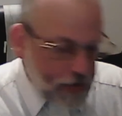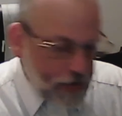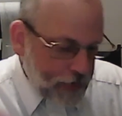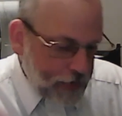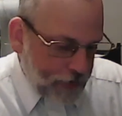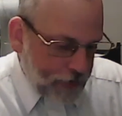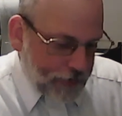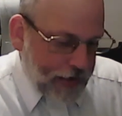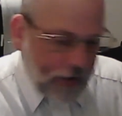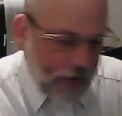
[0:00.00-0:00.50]

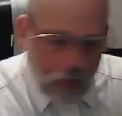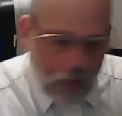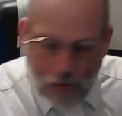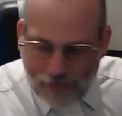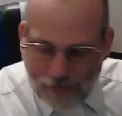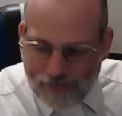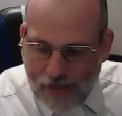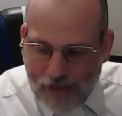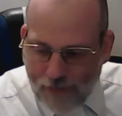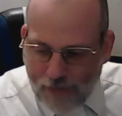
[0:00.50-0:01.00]
Take it
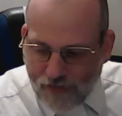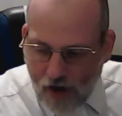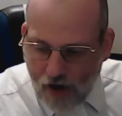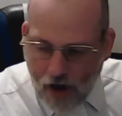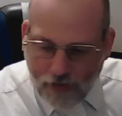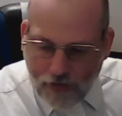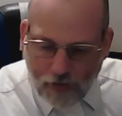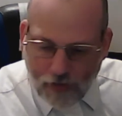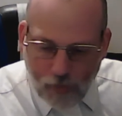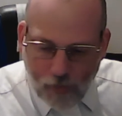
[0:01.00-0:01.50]
one step
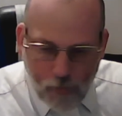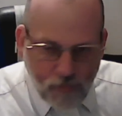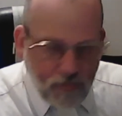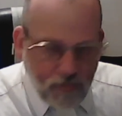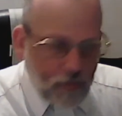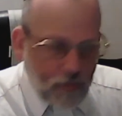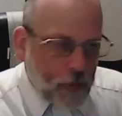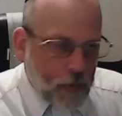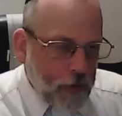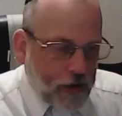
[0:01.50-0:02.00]
further.
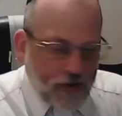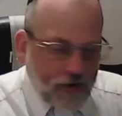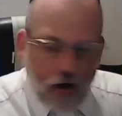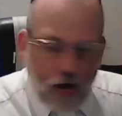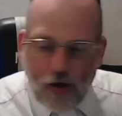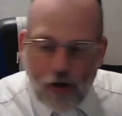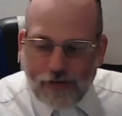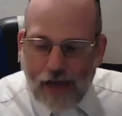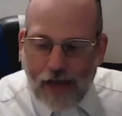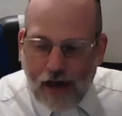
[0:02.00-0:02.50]

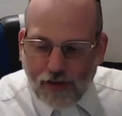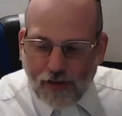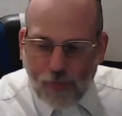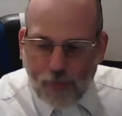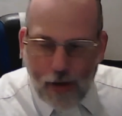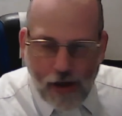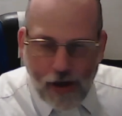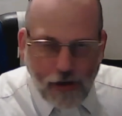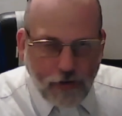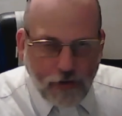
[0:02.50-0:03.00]
Torah tells
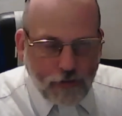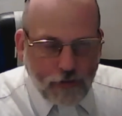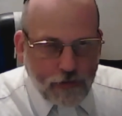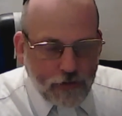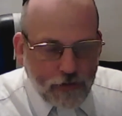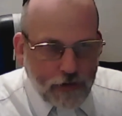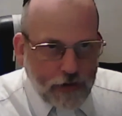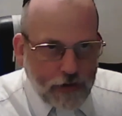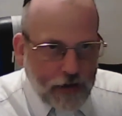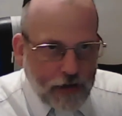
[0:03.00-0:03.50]
me
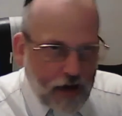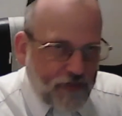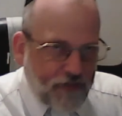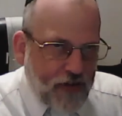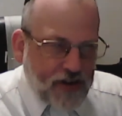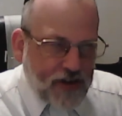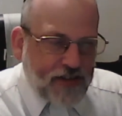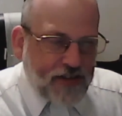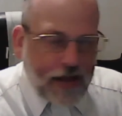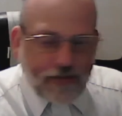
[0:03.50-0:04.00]
a
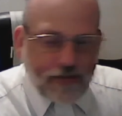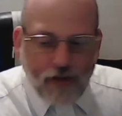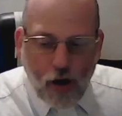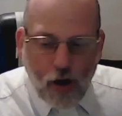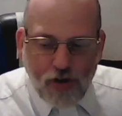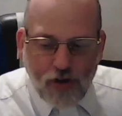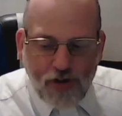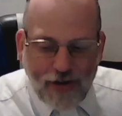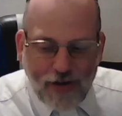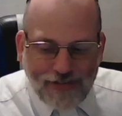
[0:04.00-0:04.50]
fish that's
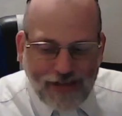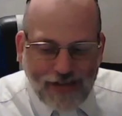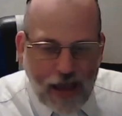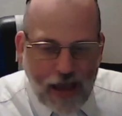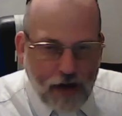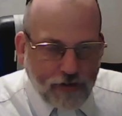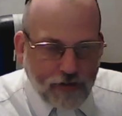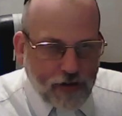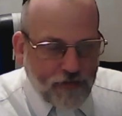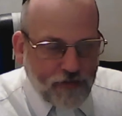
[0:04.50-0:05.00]
kosher has
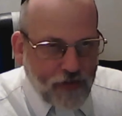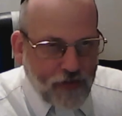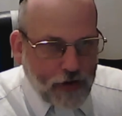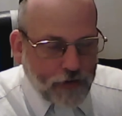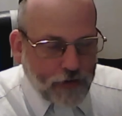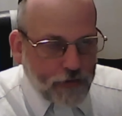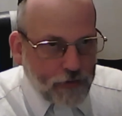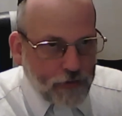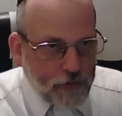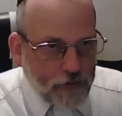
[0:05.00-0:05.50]
scales and
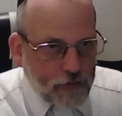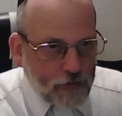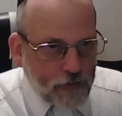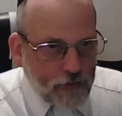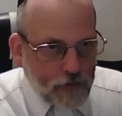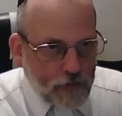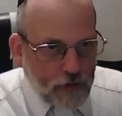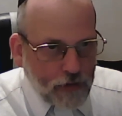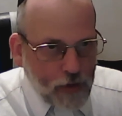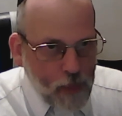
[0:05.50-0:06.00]
fins.
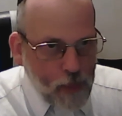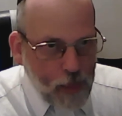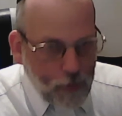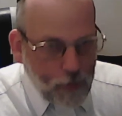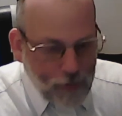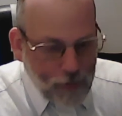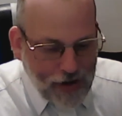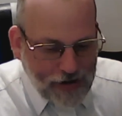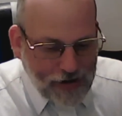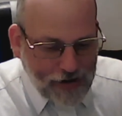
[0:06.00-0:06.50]

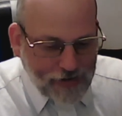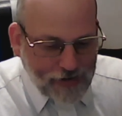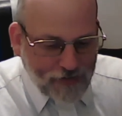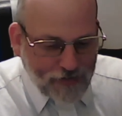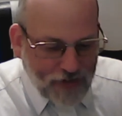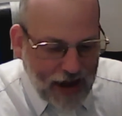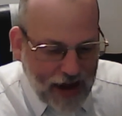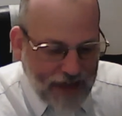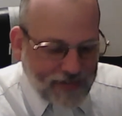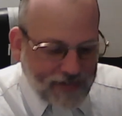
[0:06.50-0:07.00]
Meaning if
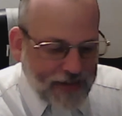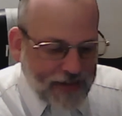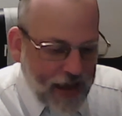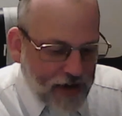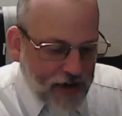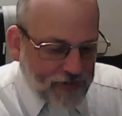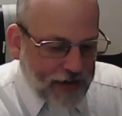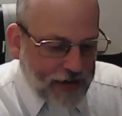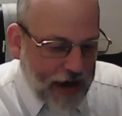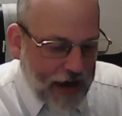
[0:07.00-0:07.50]
it has
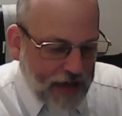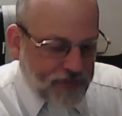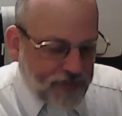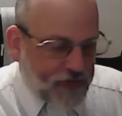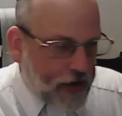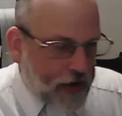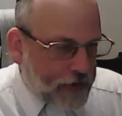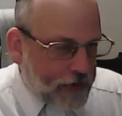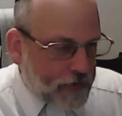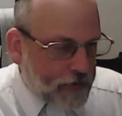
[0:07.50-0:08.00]
scales, it has
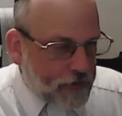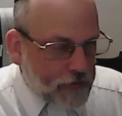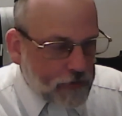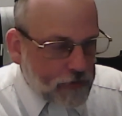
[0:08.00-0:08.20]
fins.